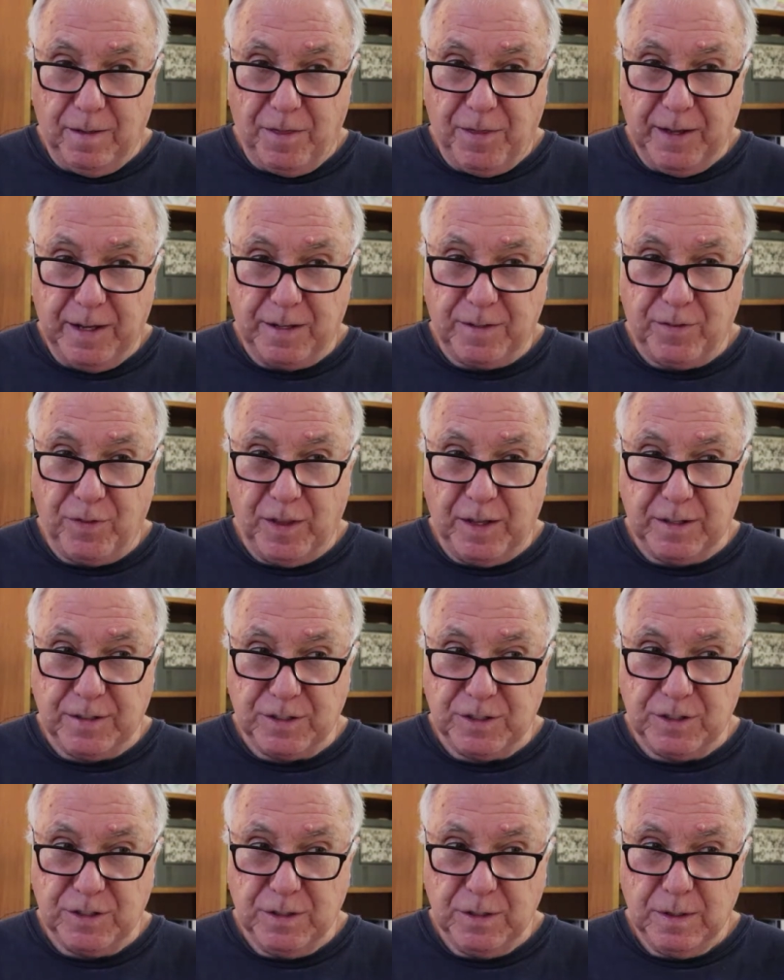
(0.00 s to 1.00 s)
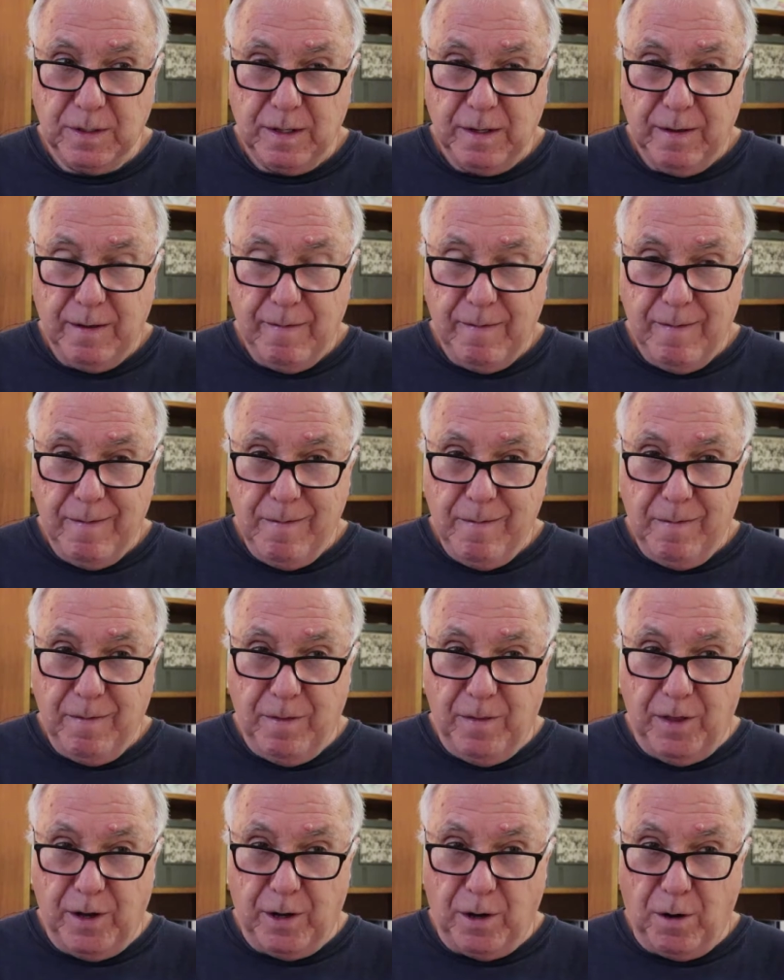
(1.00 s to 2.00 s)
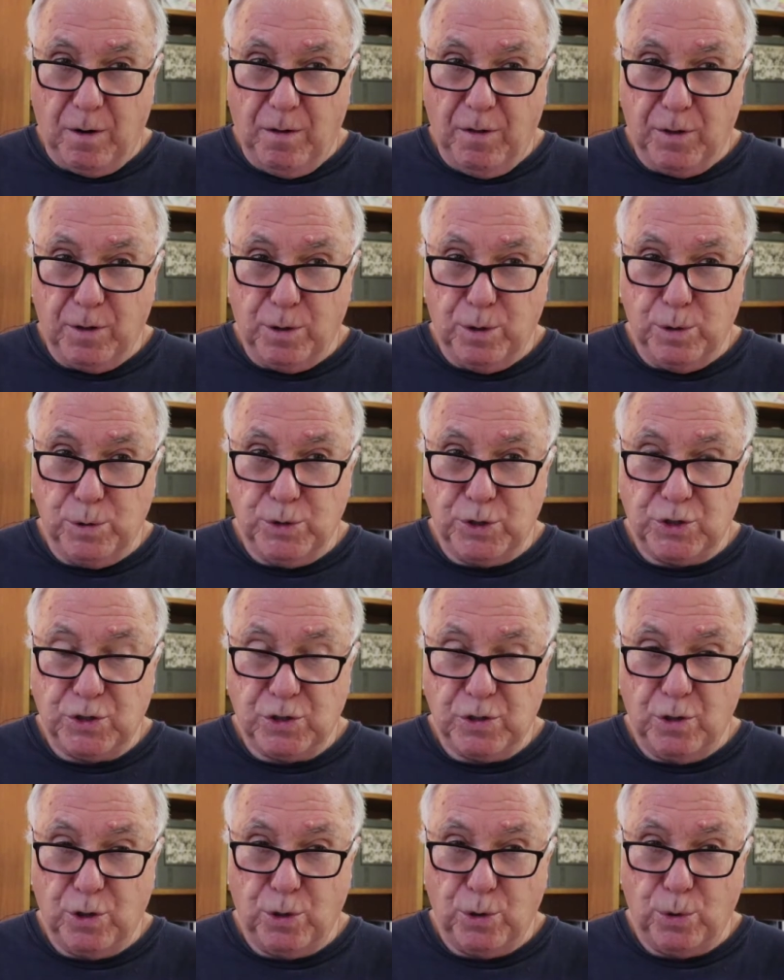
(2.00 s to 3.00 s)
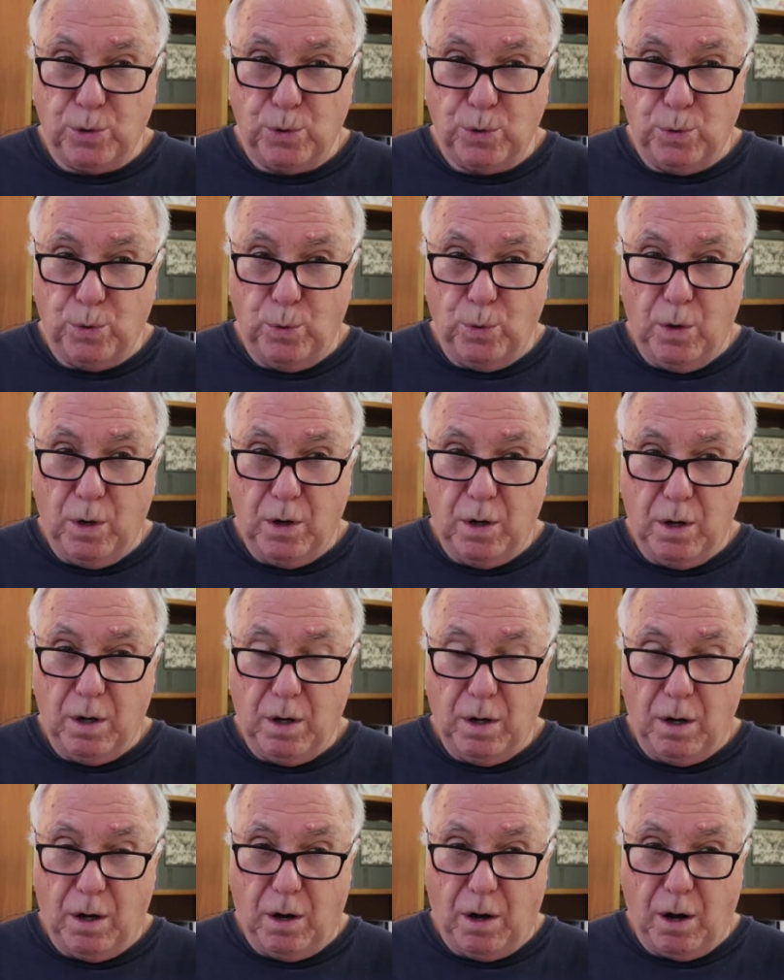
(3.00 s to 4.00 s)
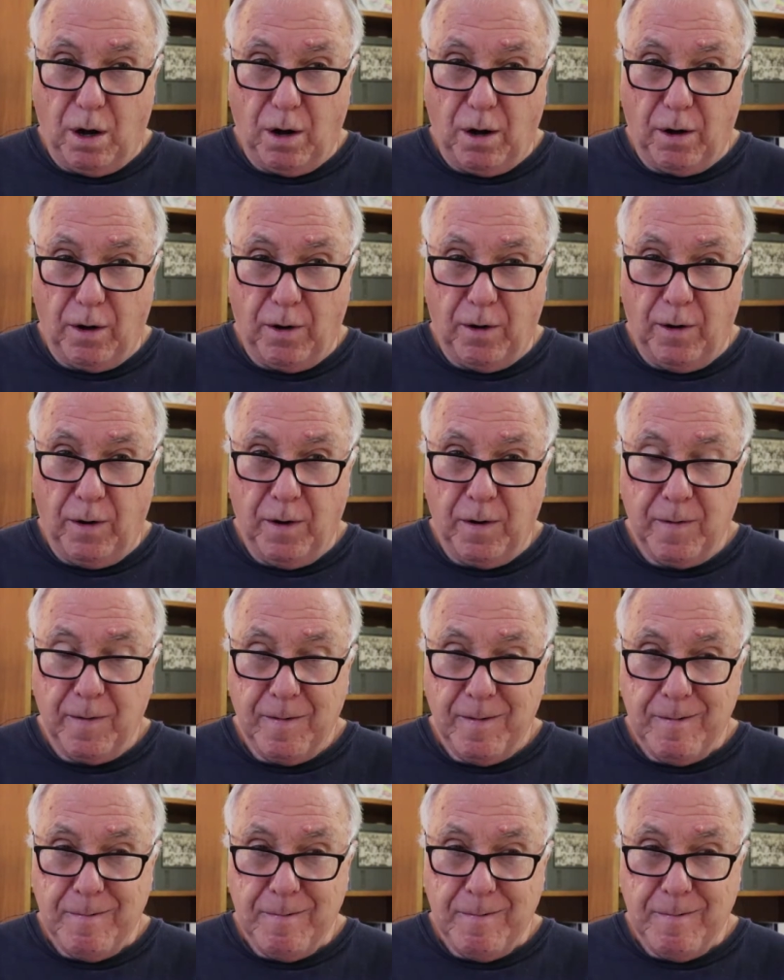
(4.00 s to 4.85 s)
think that there are those who are